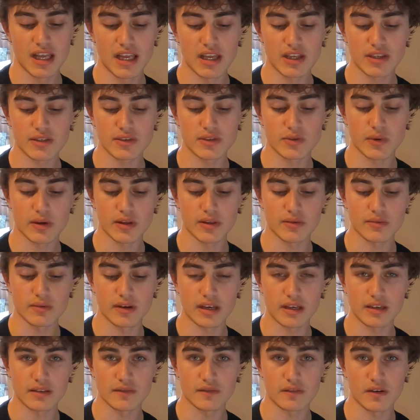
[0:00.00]
enjoy the
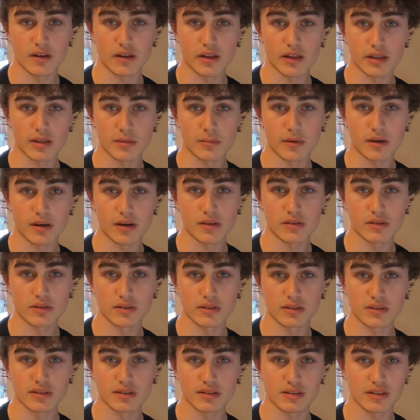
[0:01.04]
rain falling in the
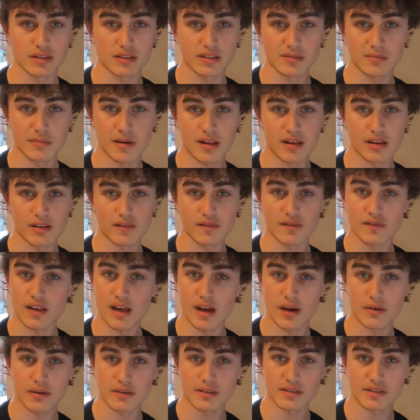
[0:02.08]
puddles and the smell of the
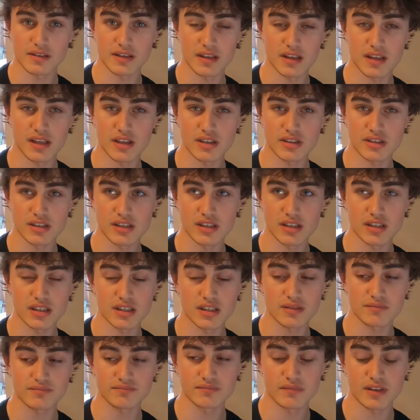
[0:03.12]
flowers in the
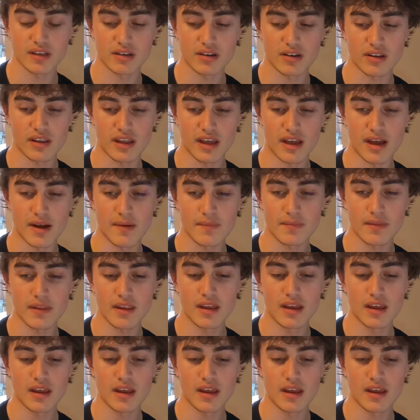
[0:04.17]
kitchen and all that.